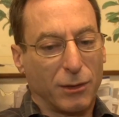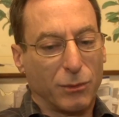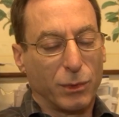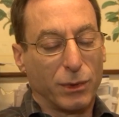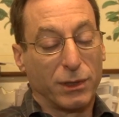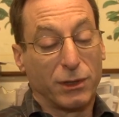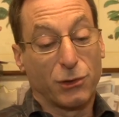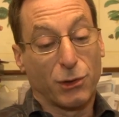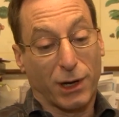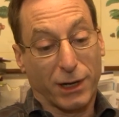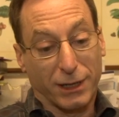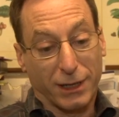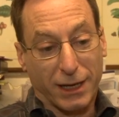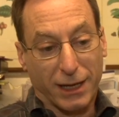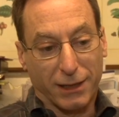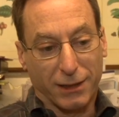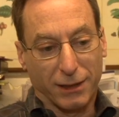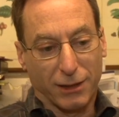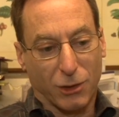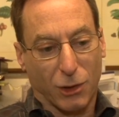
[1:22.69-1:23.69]
We try and
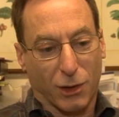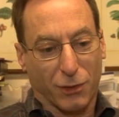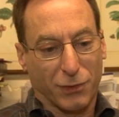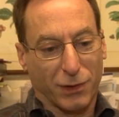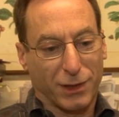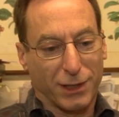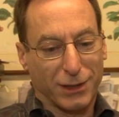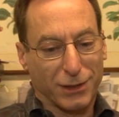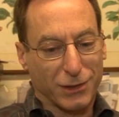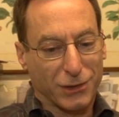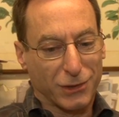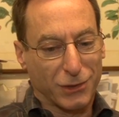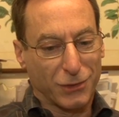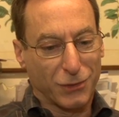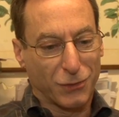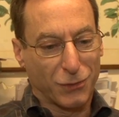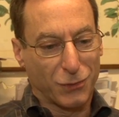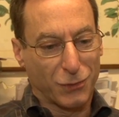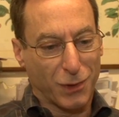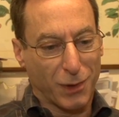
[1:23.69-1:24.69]
get coffee
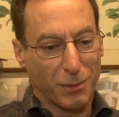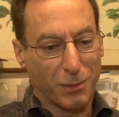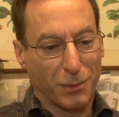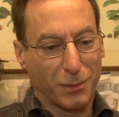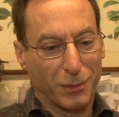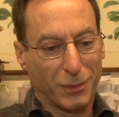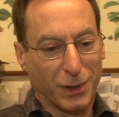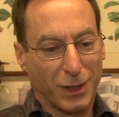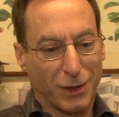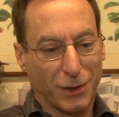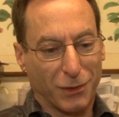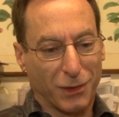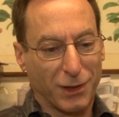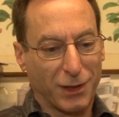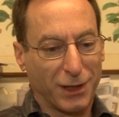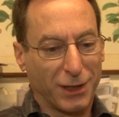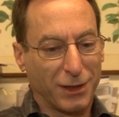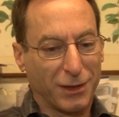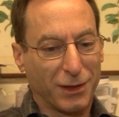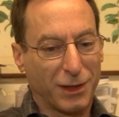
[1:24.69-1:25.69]
that's from
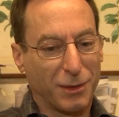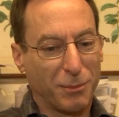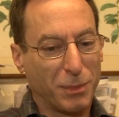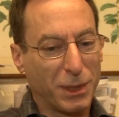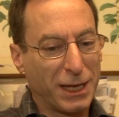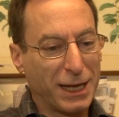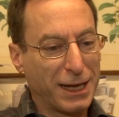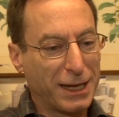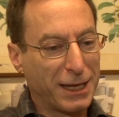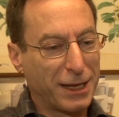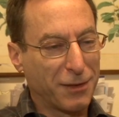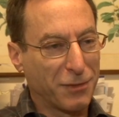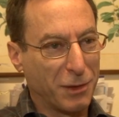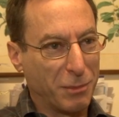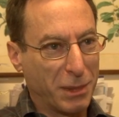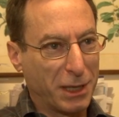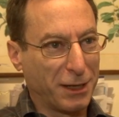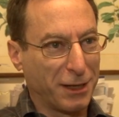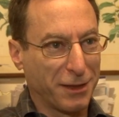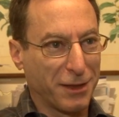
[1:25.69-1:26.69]
the beginning of
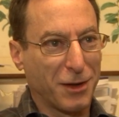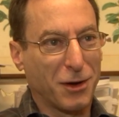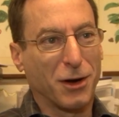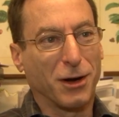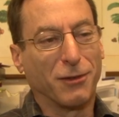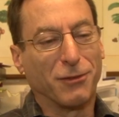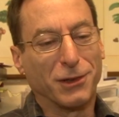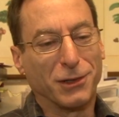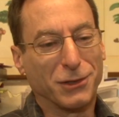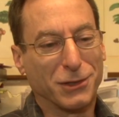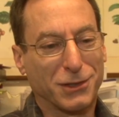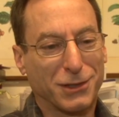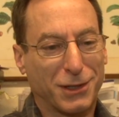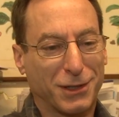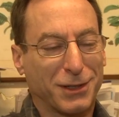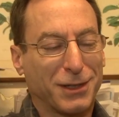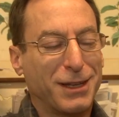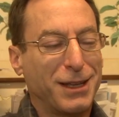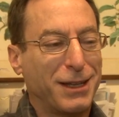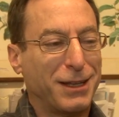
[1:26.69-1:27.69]
the middle of the
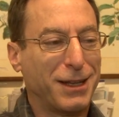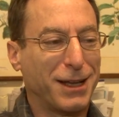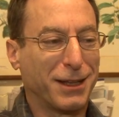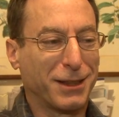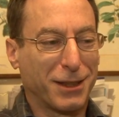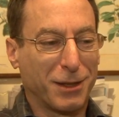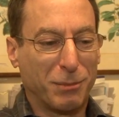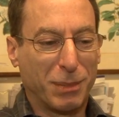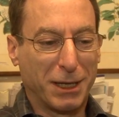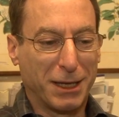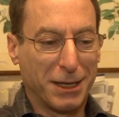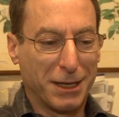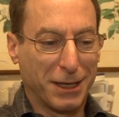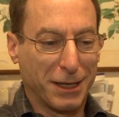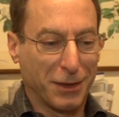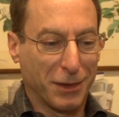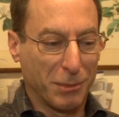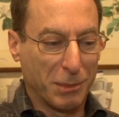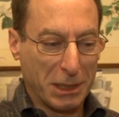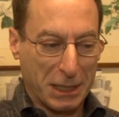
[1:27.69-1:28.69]
harvest, not the
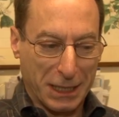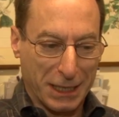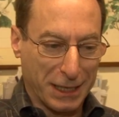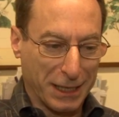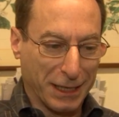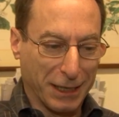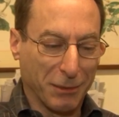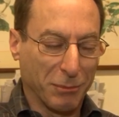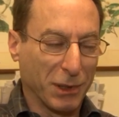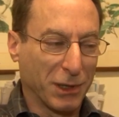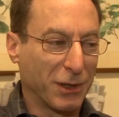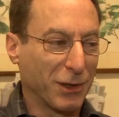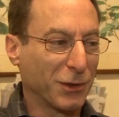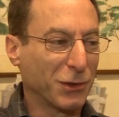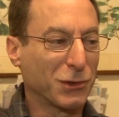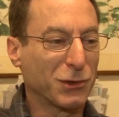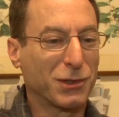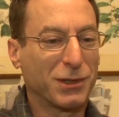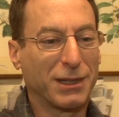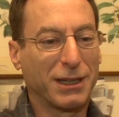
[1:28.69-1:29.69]
beginning of the beginning,
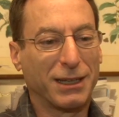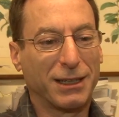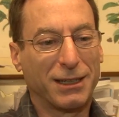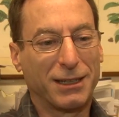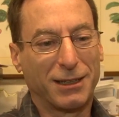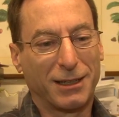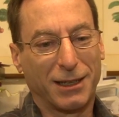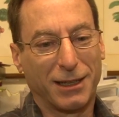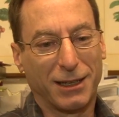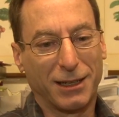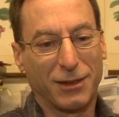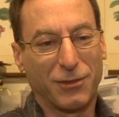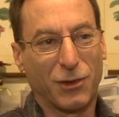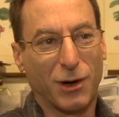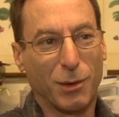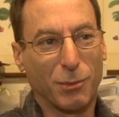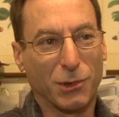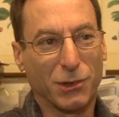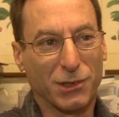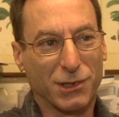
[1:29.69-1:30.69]
because the
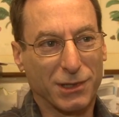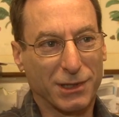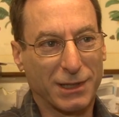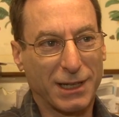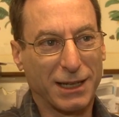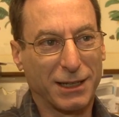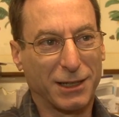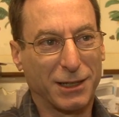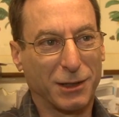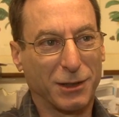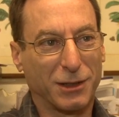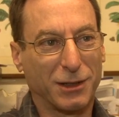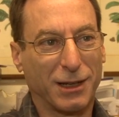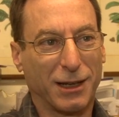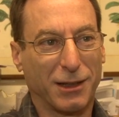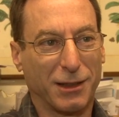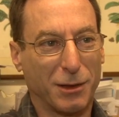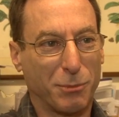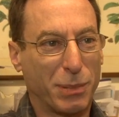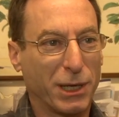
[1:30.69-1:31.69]
farmers tend to,
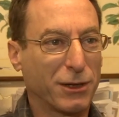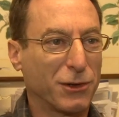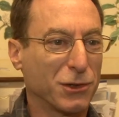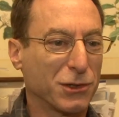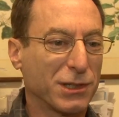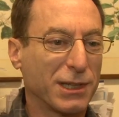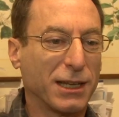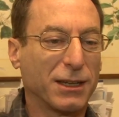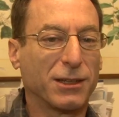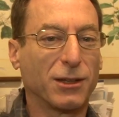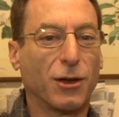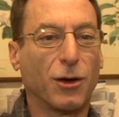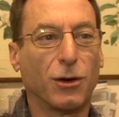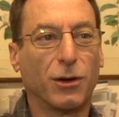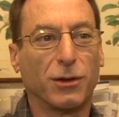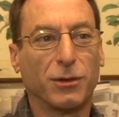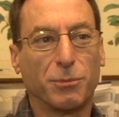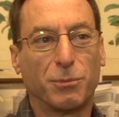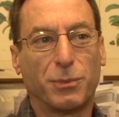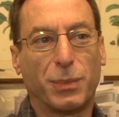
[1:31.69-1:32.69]
and the pickers tend
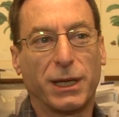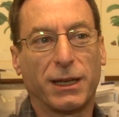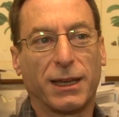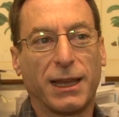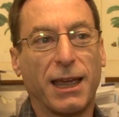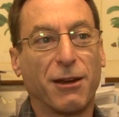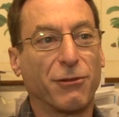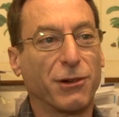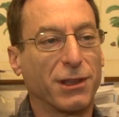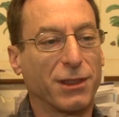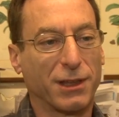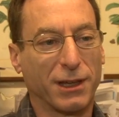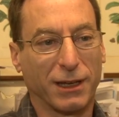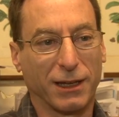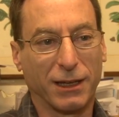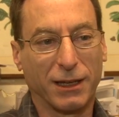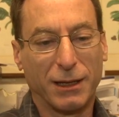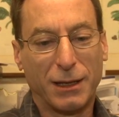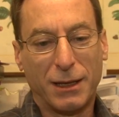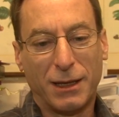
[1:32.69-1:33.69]
to pick
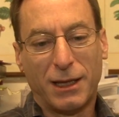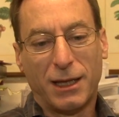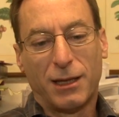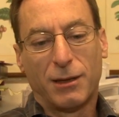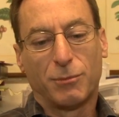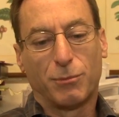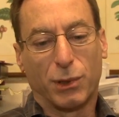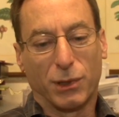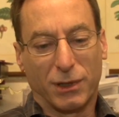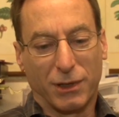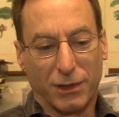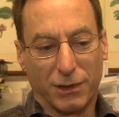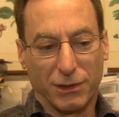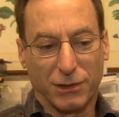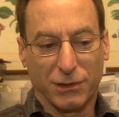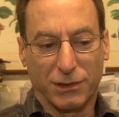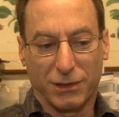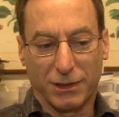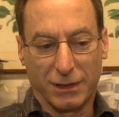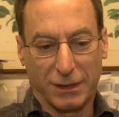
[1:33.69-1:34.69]
everything,
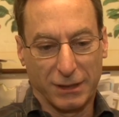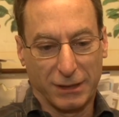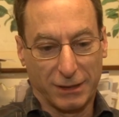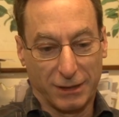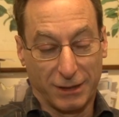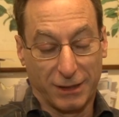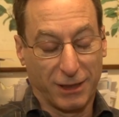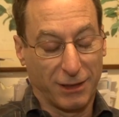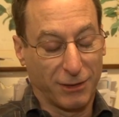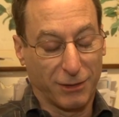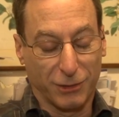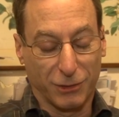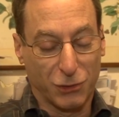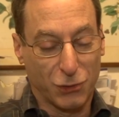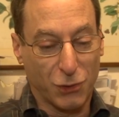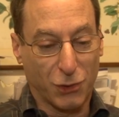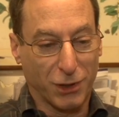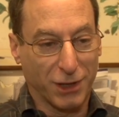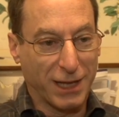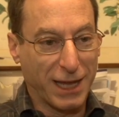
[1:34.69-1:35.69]
because they're
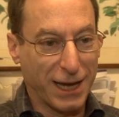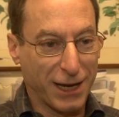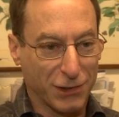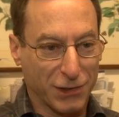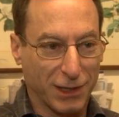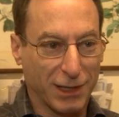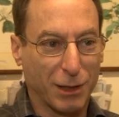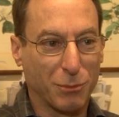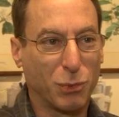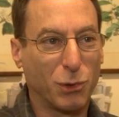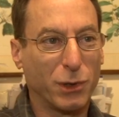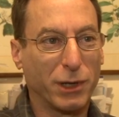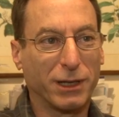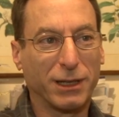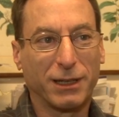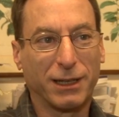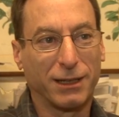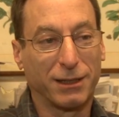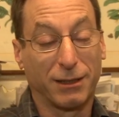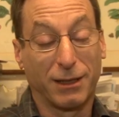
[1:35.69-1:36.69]
short of cash at that
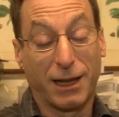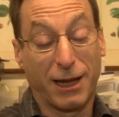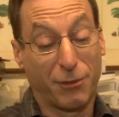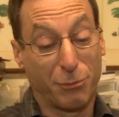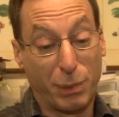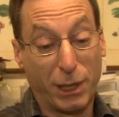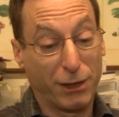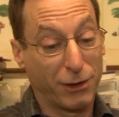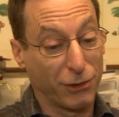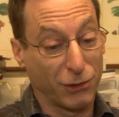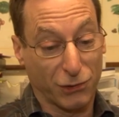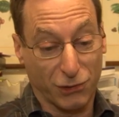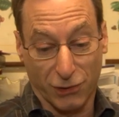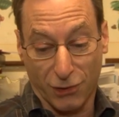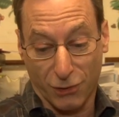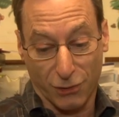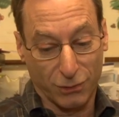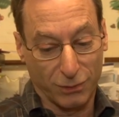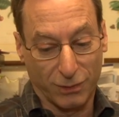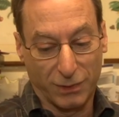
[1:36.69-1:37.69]
point, and they have pickers,
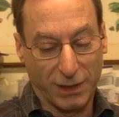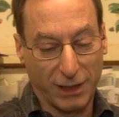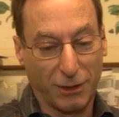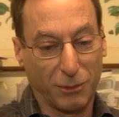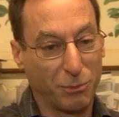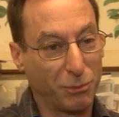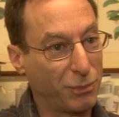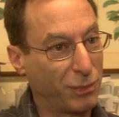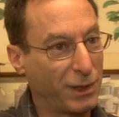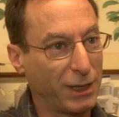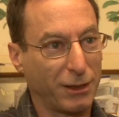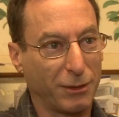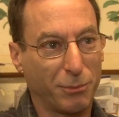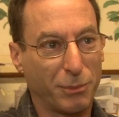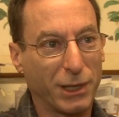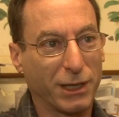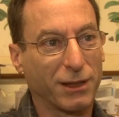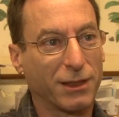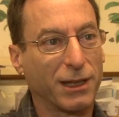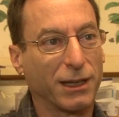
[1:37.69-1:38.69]
so they'll
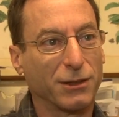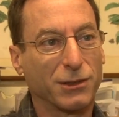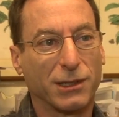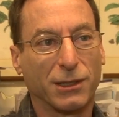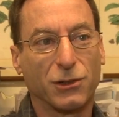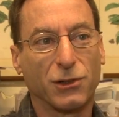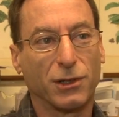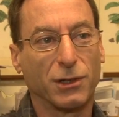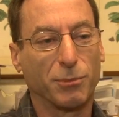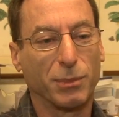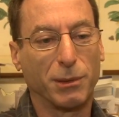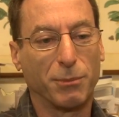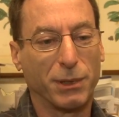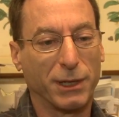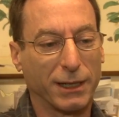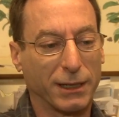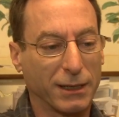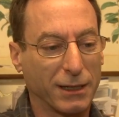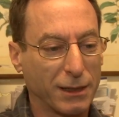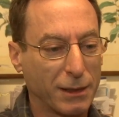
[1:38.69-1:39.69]
pick things that shouldn't be
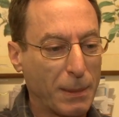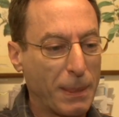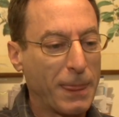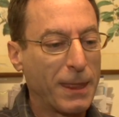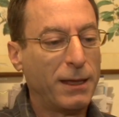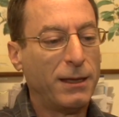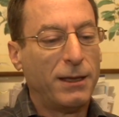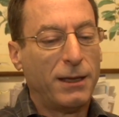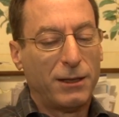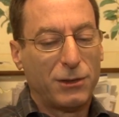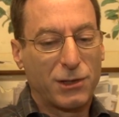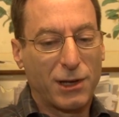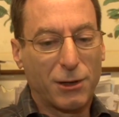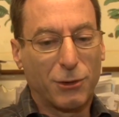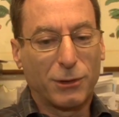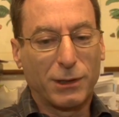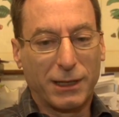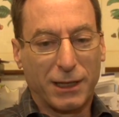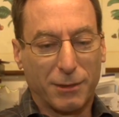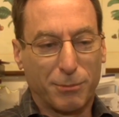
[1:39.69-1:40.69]
picked.
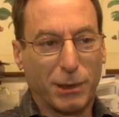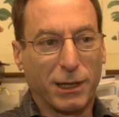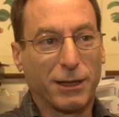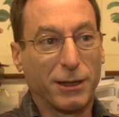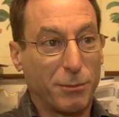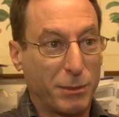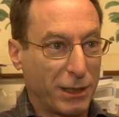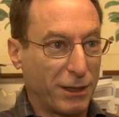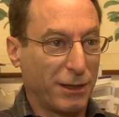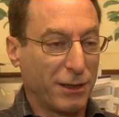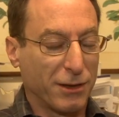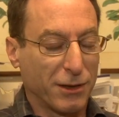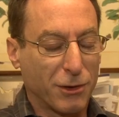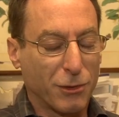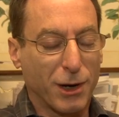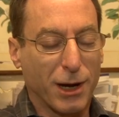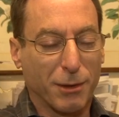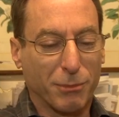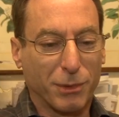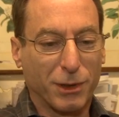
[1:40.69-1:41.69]
Generally, by the middle of the
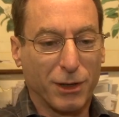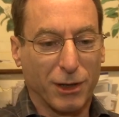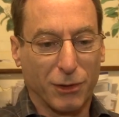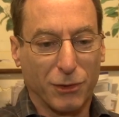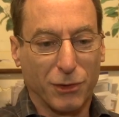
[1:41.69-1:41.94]
crop,